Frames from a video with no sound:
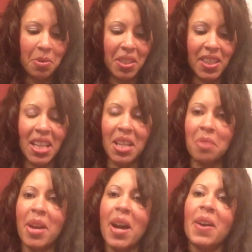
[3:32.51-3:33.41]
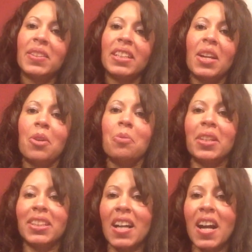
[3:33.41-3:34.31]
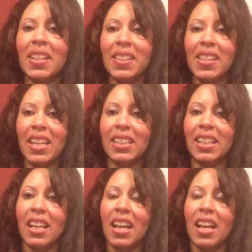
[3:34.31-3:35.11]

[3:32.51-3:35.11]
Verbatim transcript: we think about when God said,